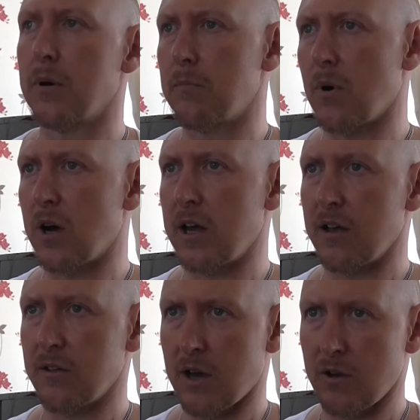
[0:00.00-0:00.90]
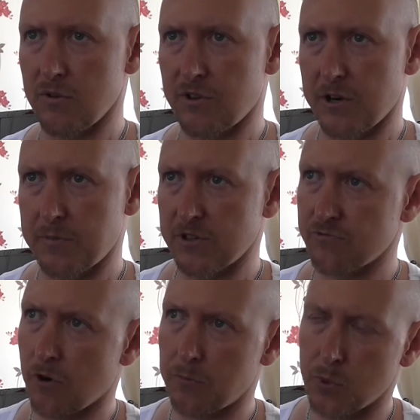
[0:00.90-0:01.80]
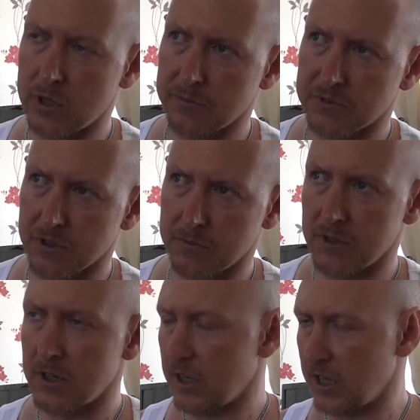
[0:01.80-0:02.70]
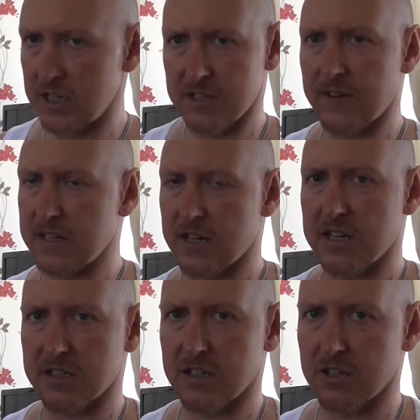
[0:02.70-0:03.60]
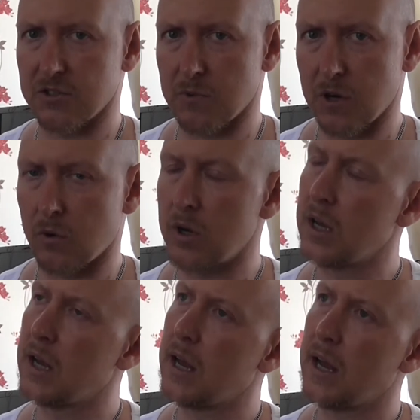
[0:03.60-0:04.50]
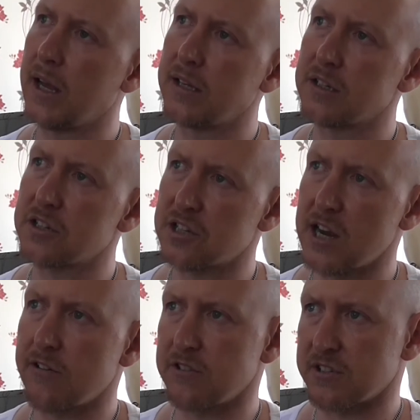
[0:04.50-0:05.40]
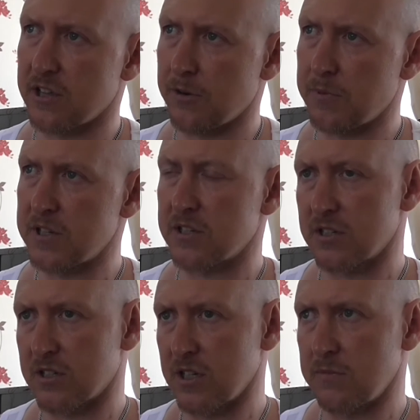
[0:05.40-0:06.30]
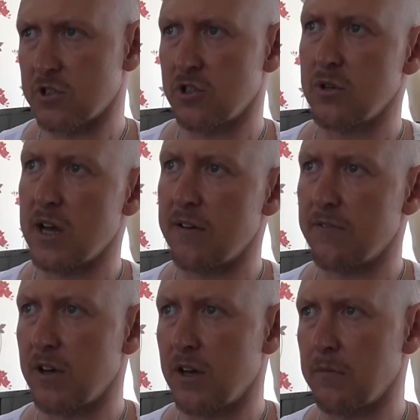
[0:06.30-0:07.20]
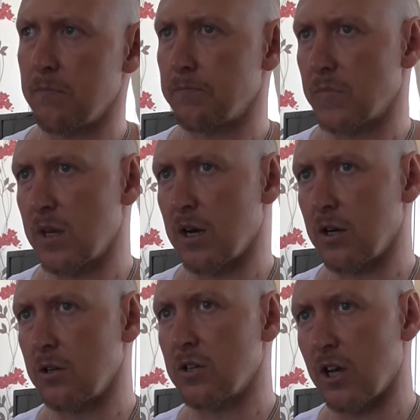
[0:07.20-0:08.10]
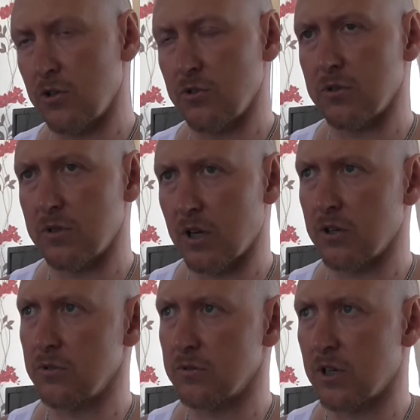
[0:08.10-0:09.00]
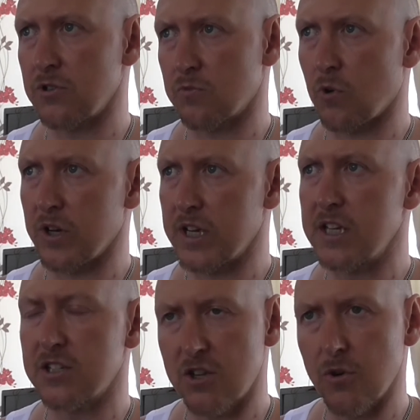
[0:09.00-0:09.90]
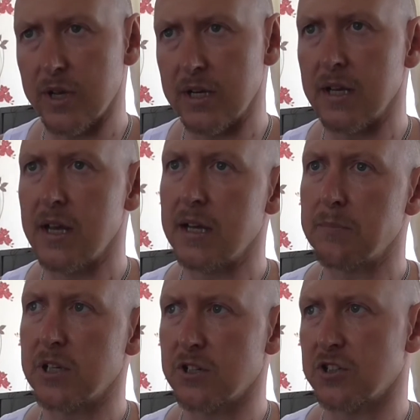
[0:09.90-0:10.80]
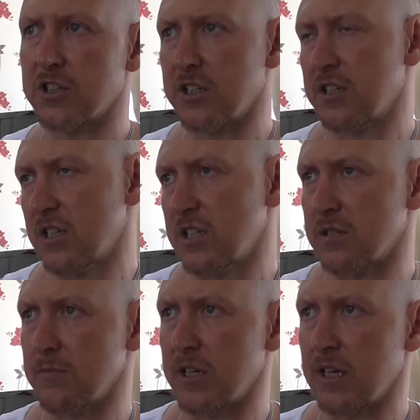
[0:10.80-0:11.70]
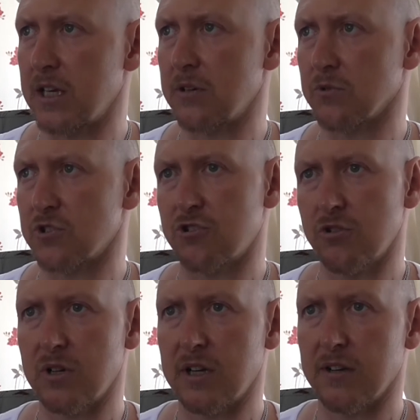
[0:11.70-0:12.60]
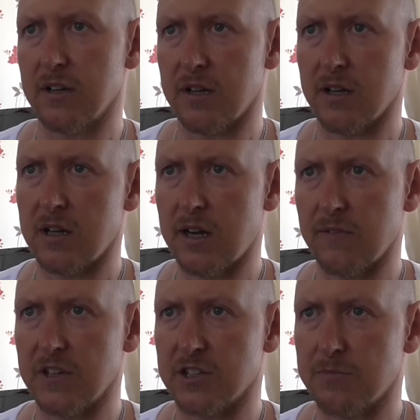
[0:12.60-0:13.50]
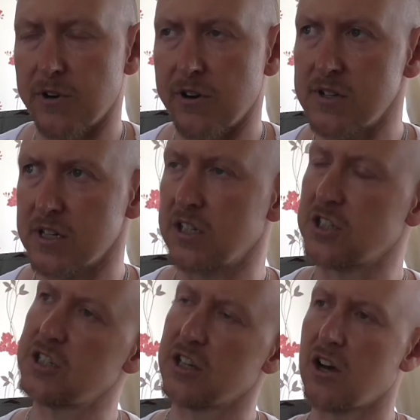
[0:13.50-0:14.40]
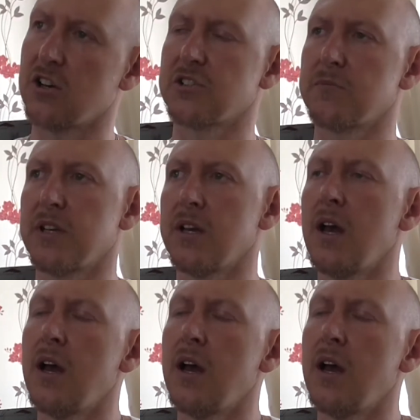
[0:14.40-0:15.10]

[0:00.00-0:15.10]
My own therapist, Rob Williamson, he's fantastic as well. And Sarah's therapist seems to have, knows what he's doing, because she has said to me it was truly a lovely experience, and she's asked me,